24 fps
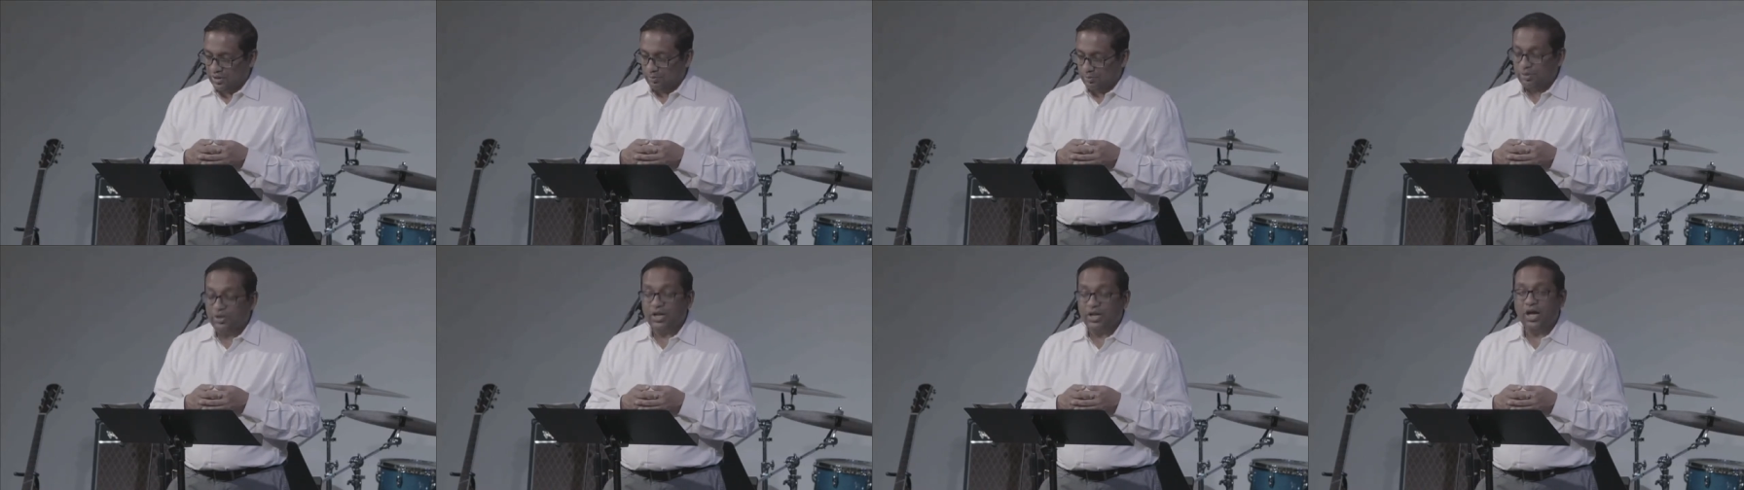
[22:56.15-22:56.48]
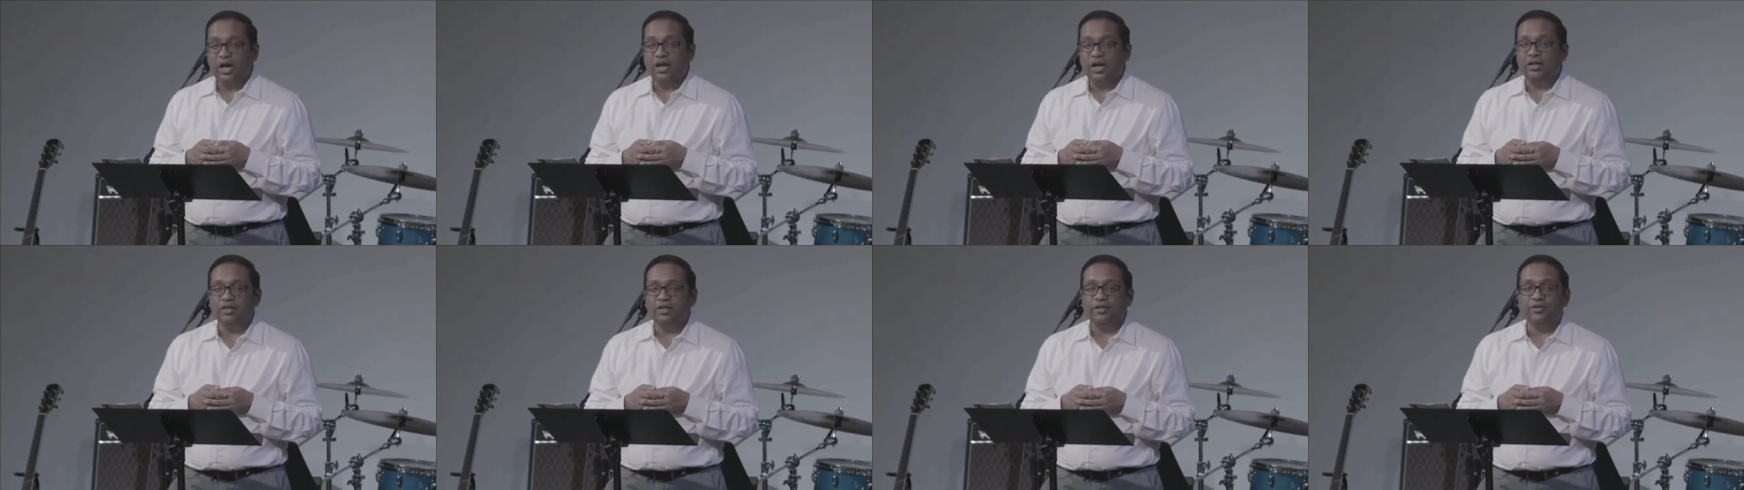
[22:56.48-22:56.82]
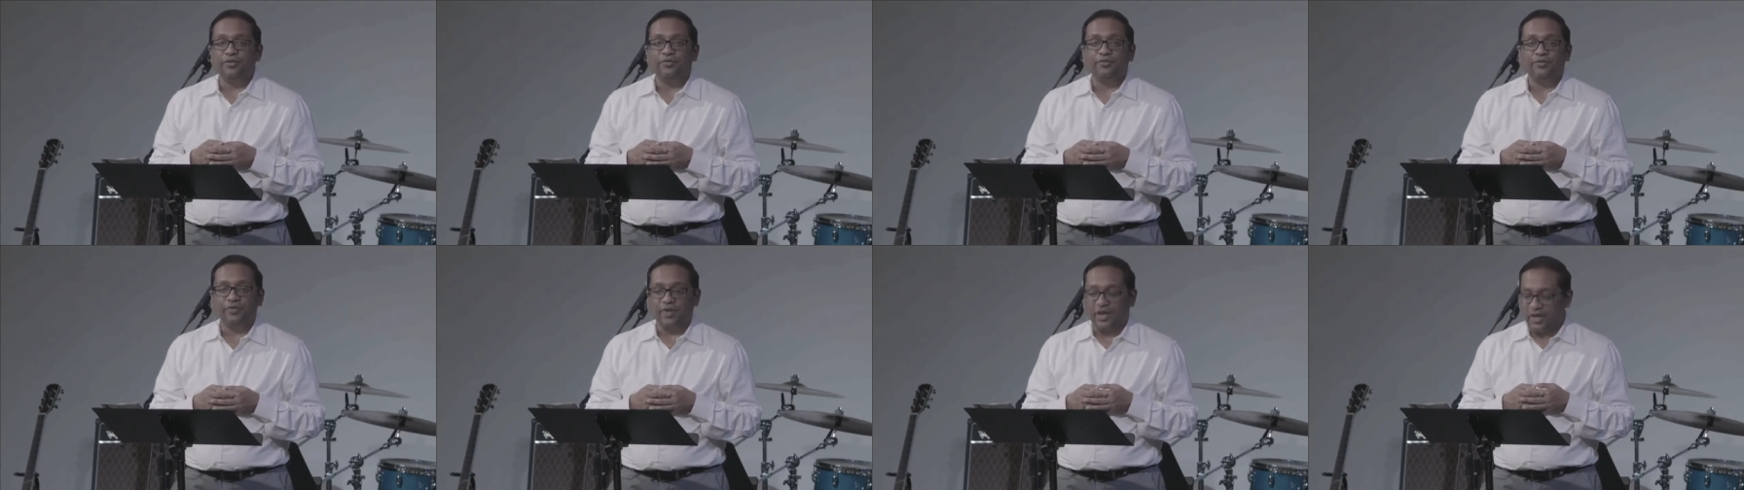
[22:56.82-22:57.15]
but I and
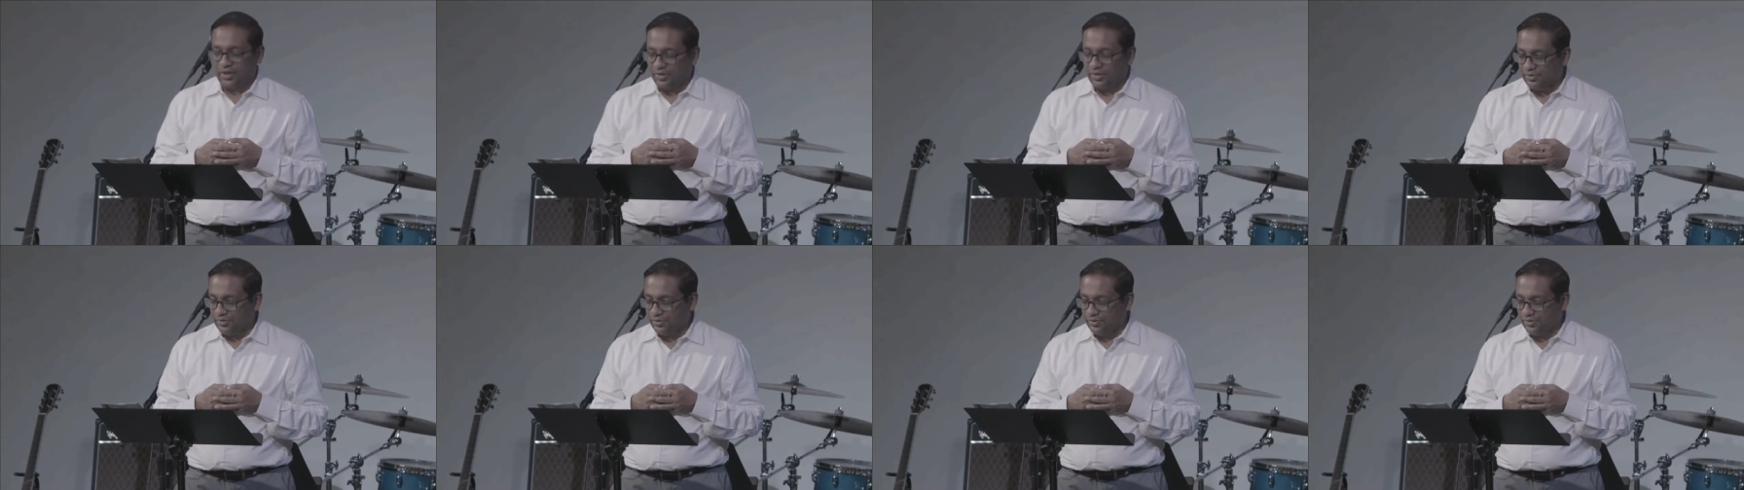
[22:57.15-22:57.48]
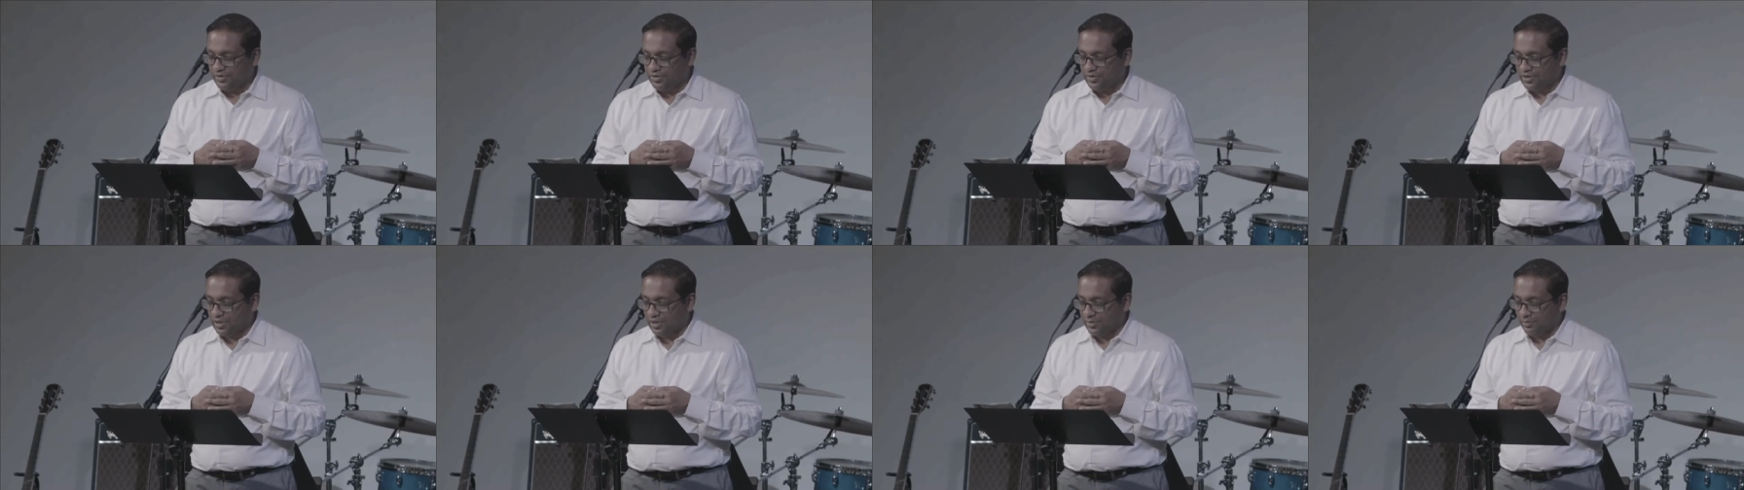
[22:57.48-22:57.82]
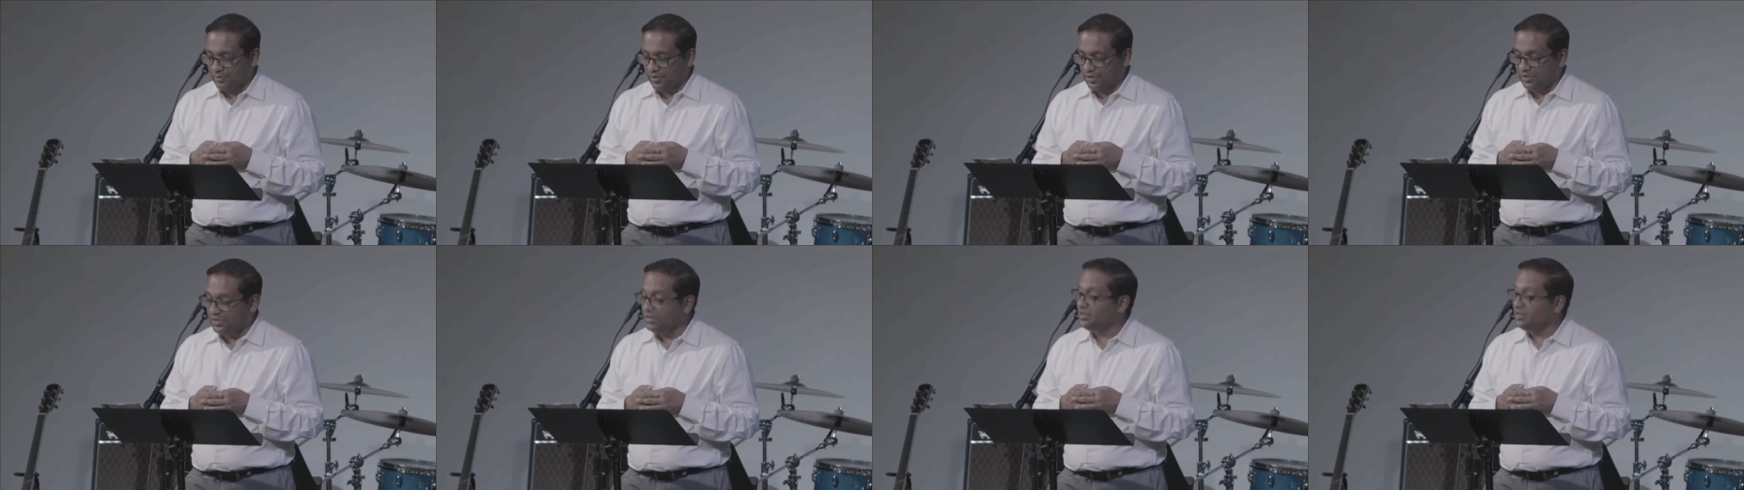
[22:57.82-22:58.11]
the Father who sent me.